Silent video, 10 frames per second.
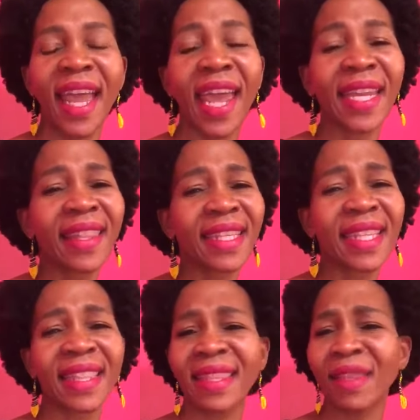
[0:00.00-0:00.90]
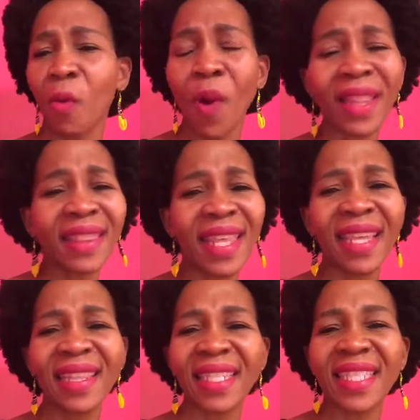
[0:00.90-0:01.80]
And the one
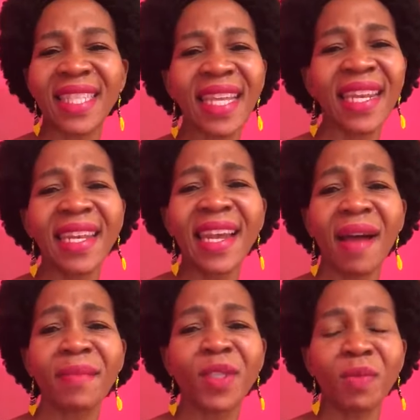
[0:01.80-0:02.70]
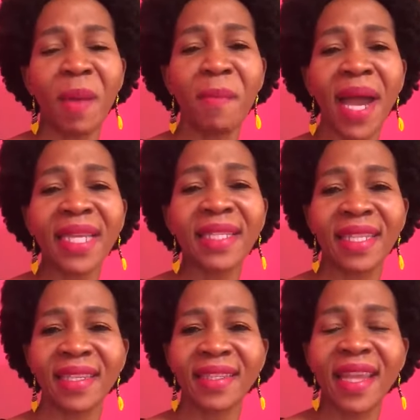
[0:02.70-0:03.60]
thing that suddenly comes to my mind
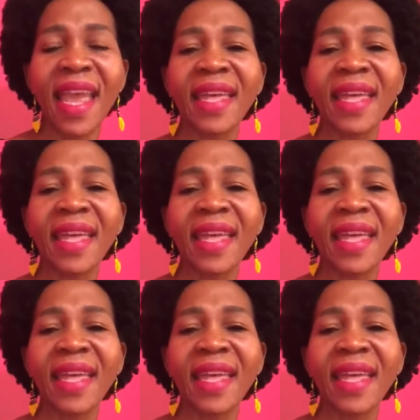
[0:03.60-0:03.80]
is,